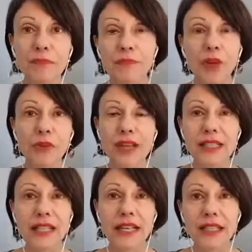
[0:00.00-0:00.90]

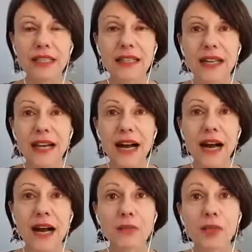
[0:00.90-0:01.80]
correcting
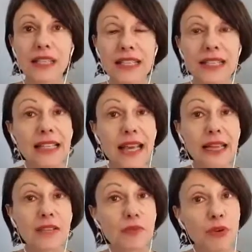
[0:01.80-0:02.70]
and releasing
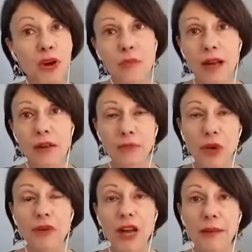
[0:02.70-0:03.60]
negative
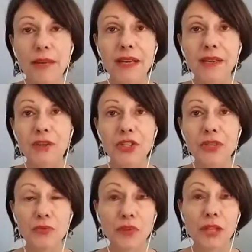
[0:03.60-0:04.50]
programming, which
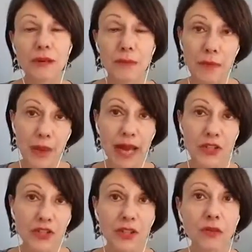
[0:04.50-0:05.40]
is really my
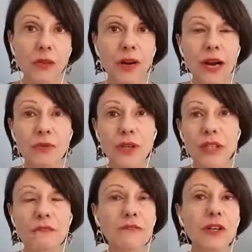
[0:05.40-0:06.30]
passion and where I
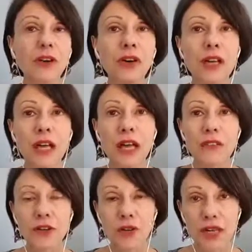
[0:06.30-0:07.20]
really feel
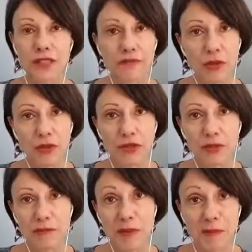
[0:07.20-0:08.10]
the crux of
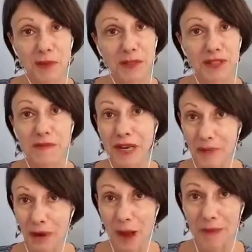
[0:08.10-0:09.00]
most people's money
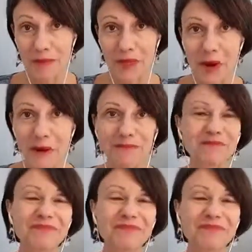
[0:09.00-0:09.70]
problems are.